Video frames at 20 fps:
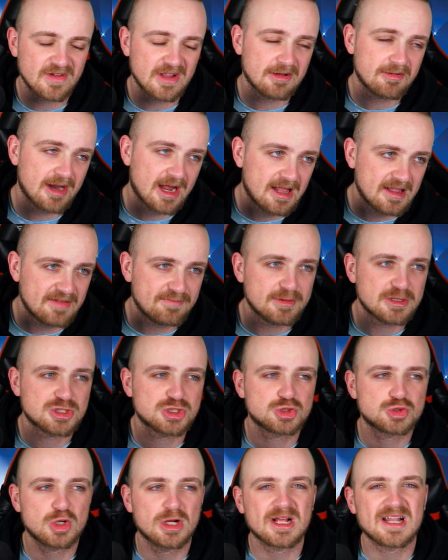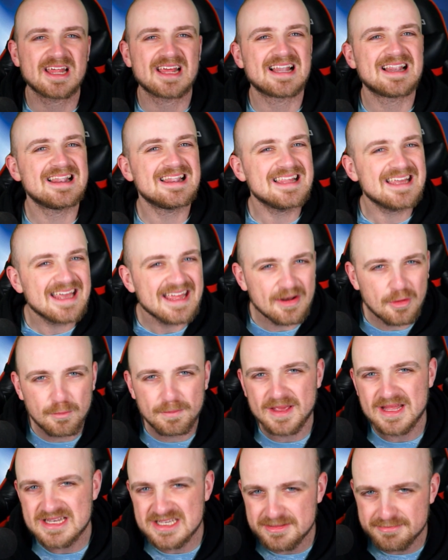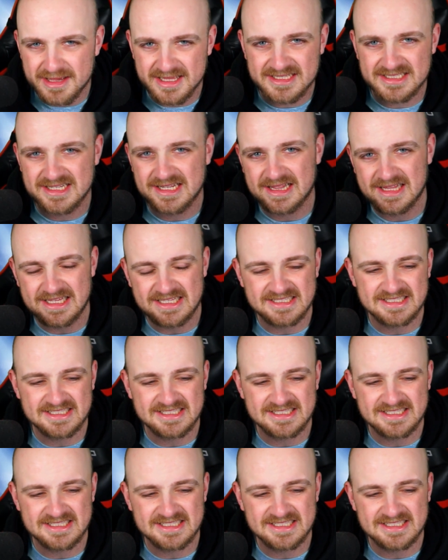Villarreal have been struggling a little bit domestically,